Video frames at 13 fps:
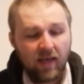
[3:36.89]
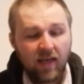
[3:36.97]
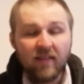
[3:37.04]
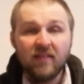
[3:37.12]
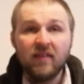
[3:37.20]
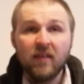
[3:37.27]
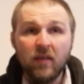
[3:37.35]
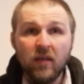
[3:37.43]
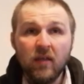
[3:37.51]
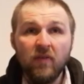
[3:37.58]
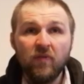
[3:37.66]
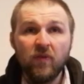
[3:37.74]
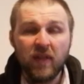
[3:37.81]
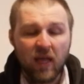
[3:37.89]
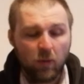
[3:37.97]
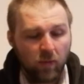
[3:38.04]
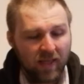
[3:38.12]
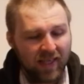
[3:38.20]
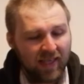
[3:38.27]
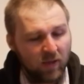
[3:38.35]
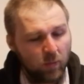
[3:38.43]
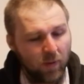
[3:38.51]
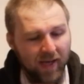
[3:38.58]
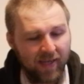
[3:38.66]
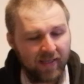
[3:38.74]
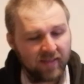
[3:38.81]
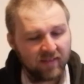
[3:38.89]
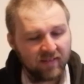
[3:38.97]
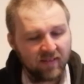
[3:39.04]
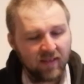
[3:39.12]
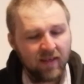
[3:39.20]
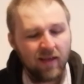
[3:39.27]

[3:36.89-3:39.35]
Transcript: and turn from their wicked ways,